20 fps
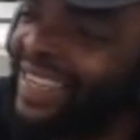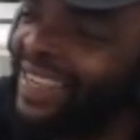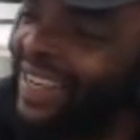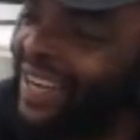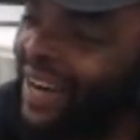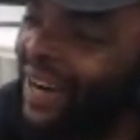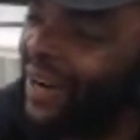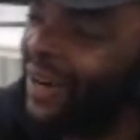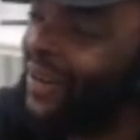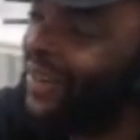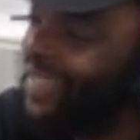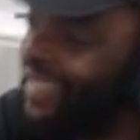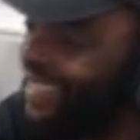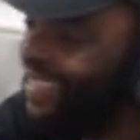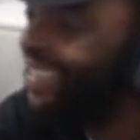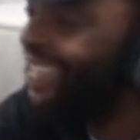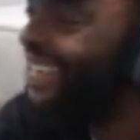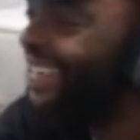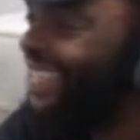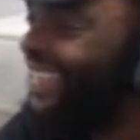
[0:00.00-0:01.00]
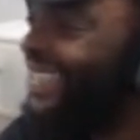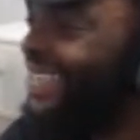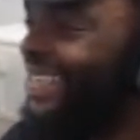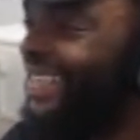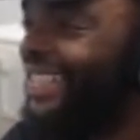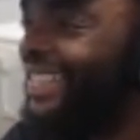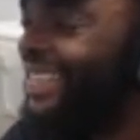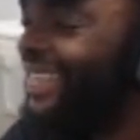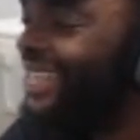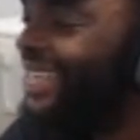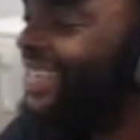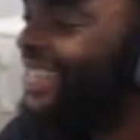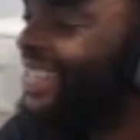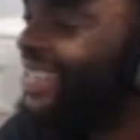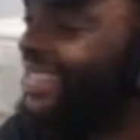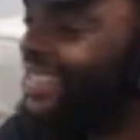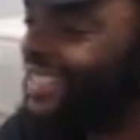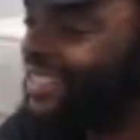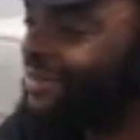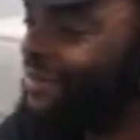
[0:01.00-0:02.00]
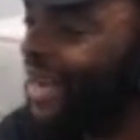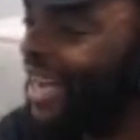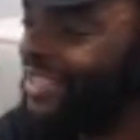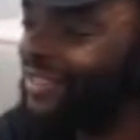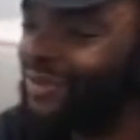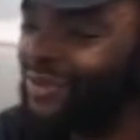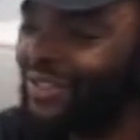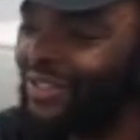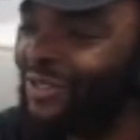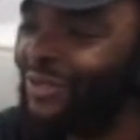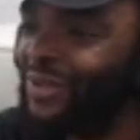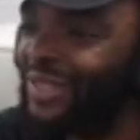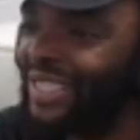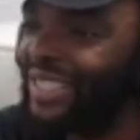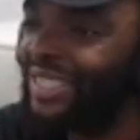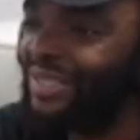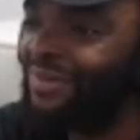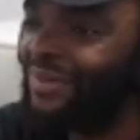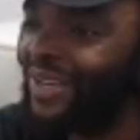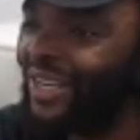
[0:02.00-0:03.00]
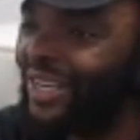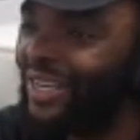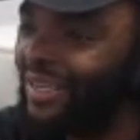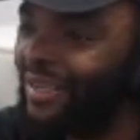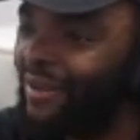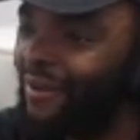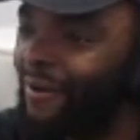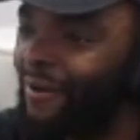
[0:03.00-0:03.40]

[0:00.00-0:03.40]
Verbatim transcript: Yo, this match was too good, bro.